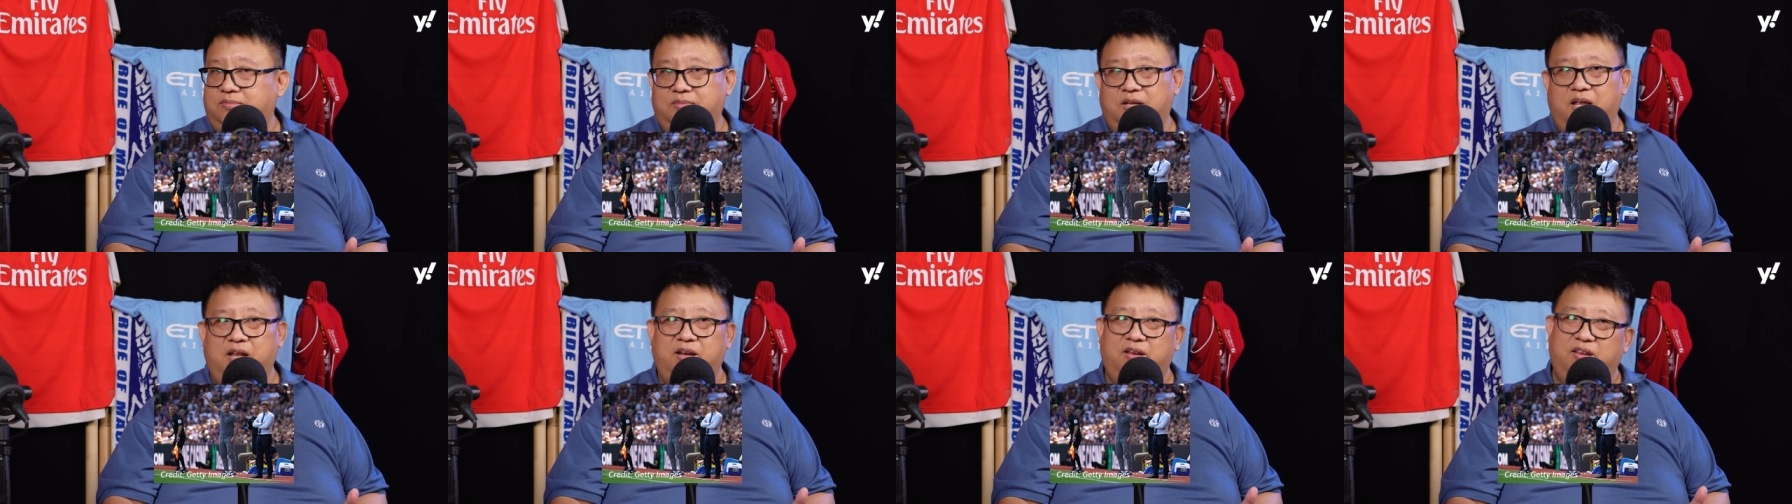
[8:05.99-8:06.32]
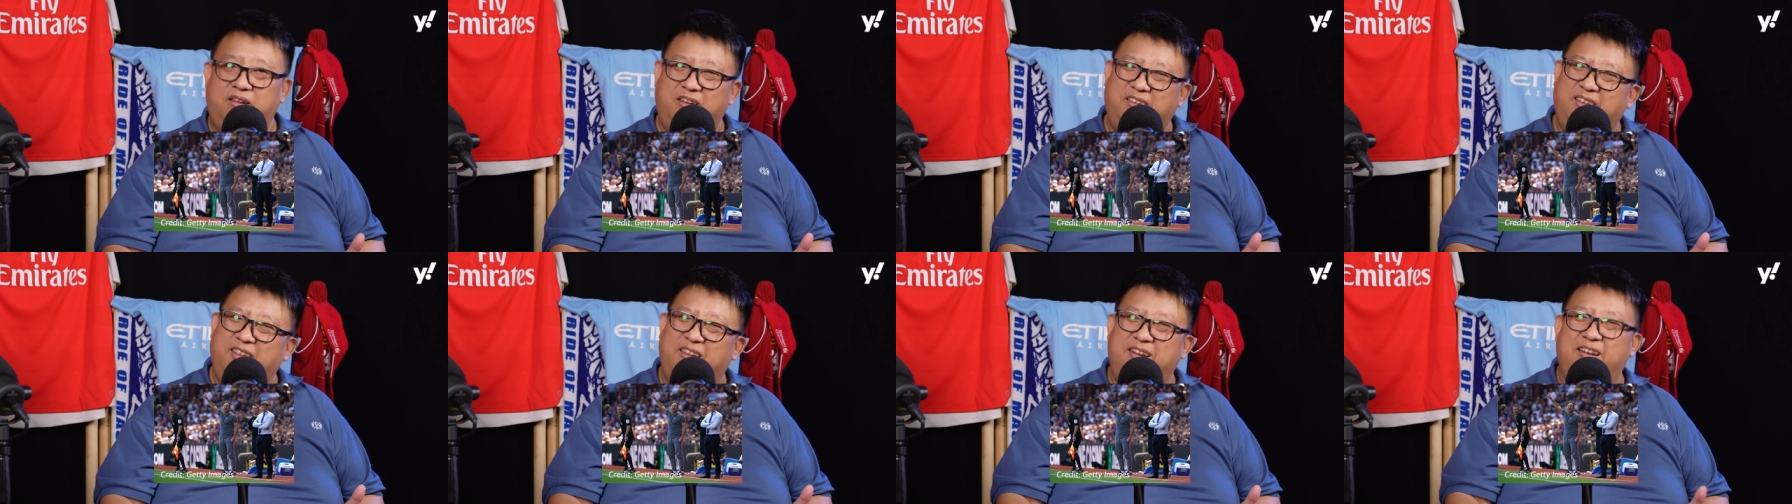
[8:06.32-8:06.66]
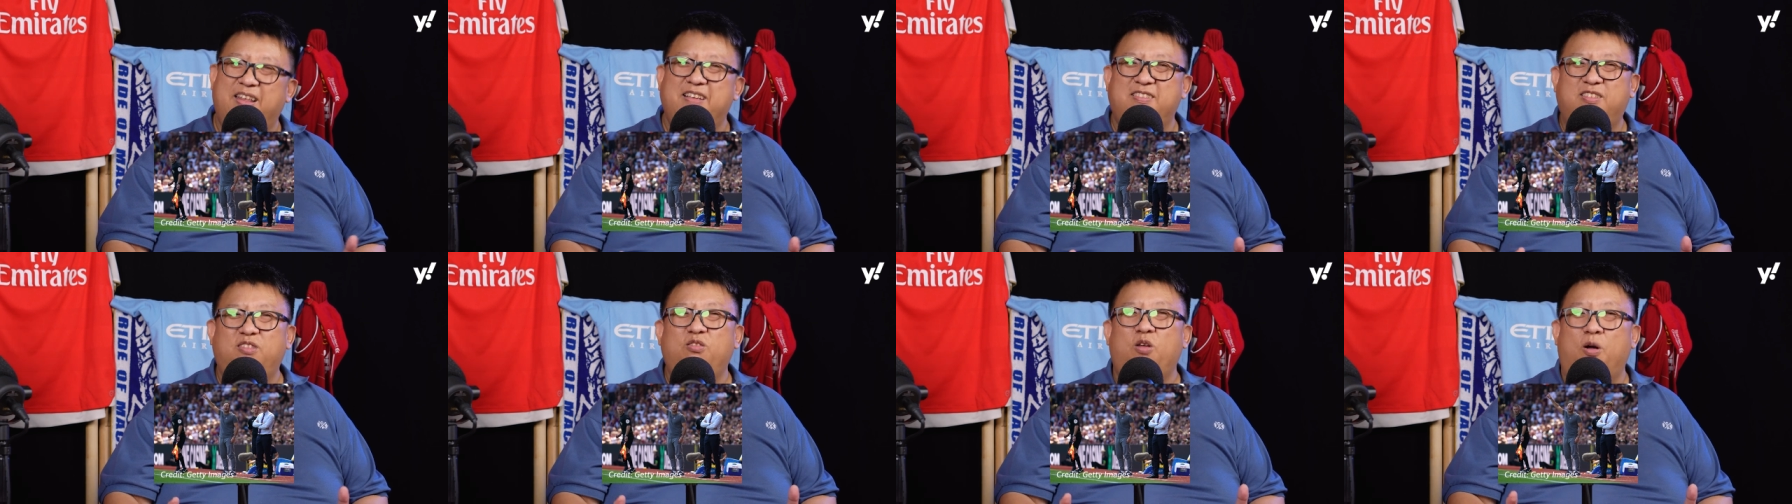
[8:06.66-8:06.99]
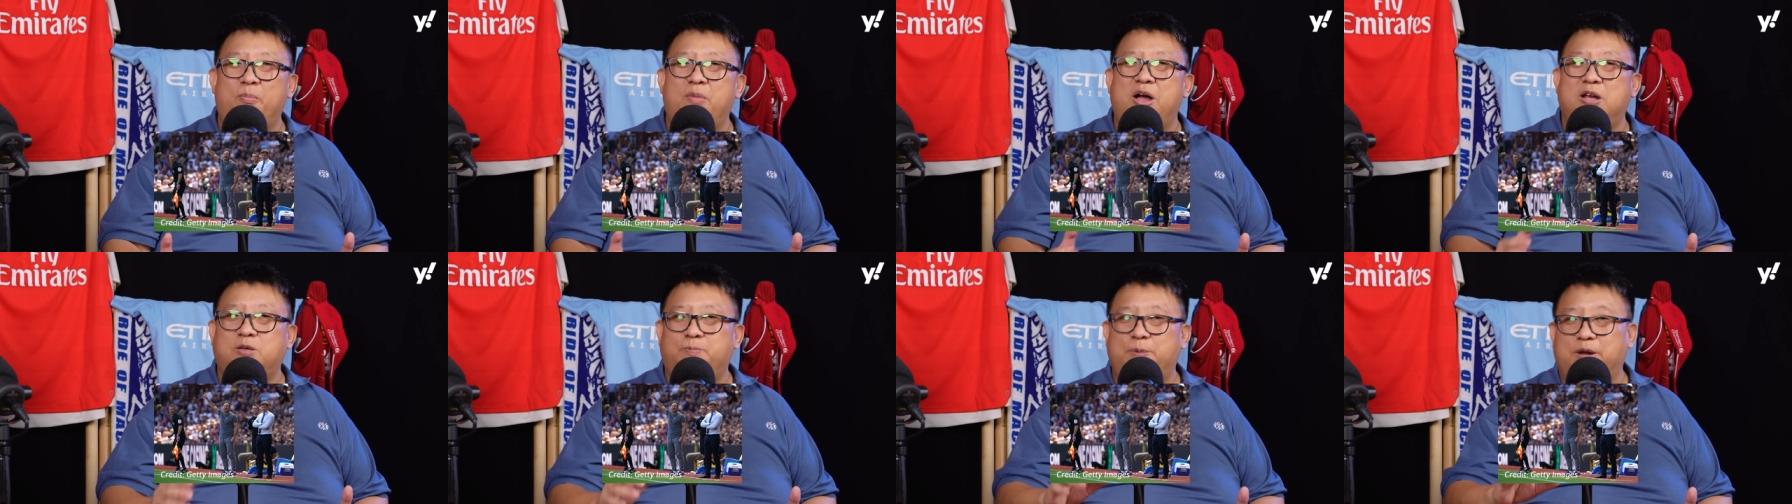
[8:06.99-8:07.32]
and that's
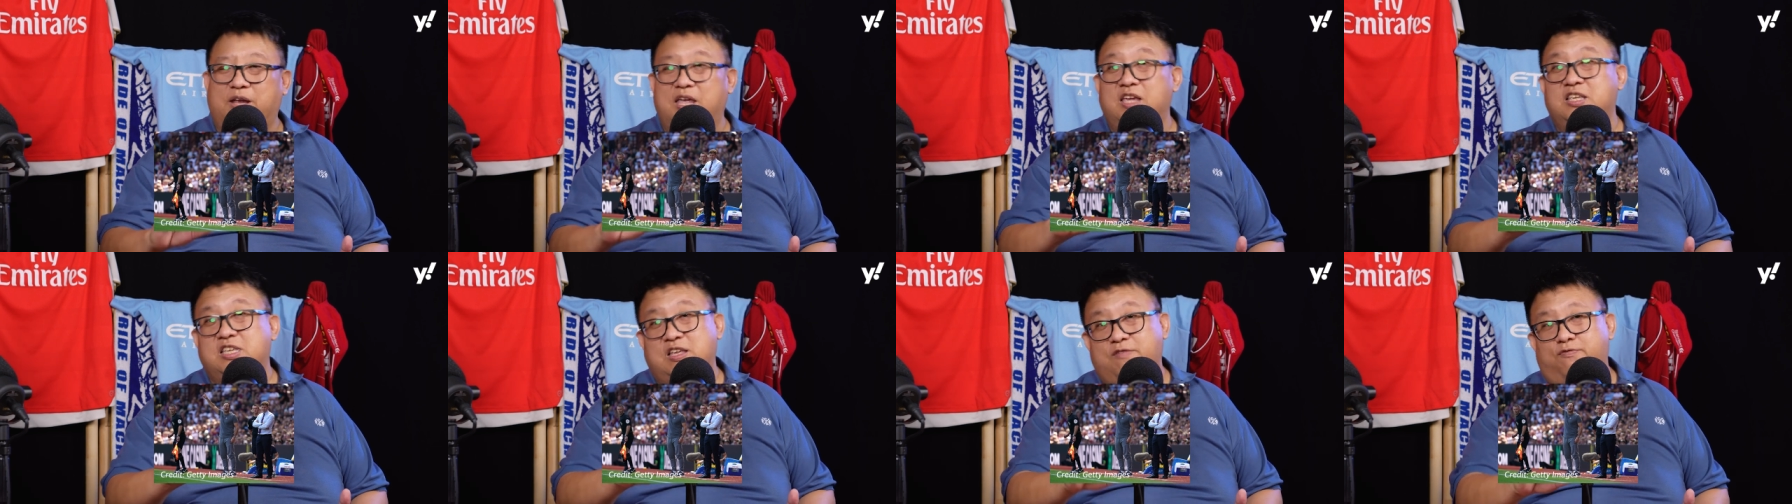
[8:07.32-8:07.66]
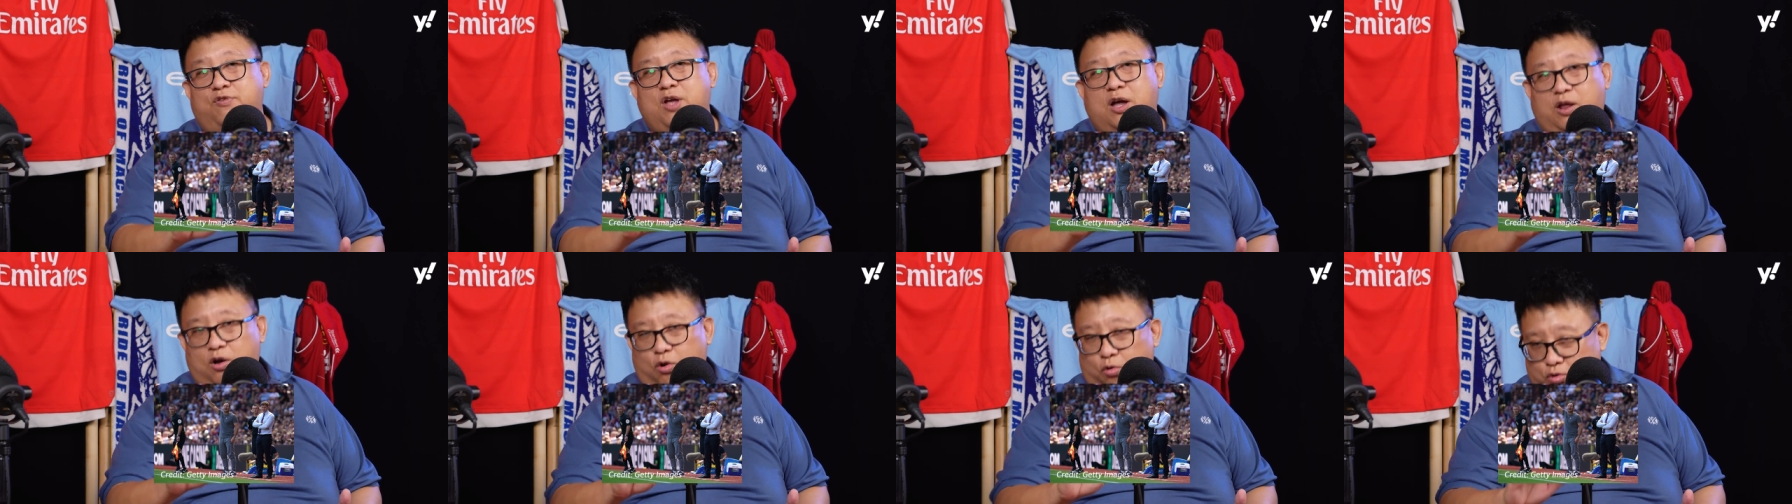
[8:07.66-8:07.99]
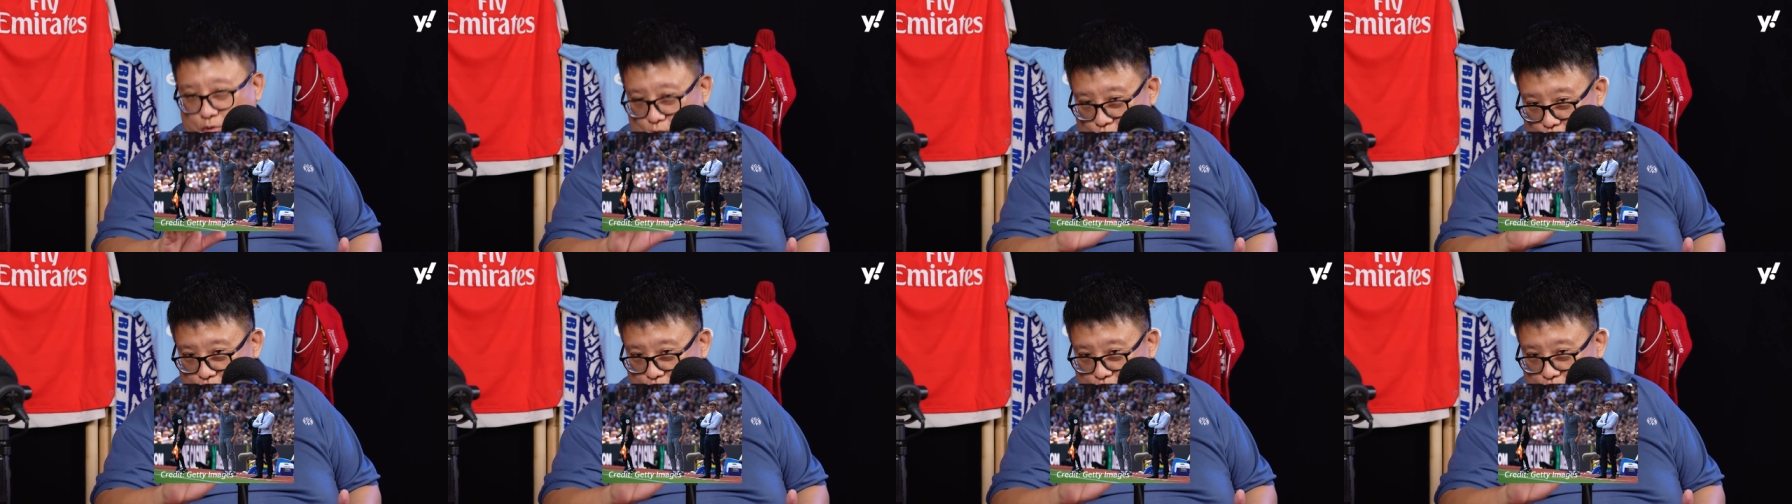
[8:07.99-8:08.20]
not much pickings if you are look,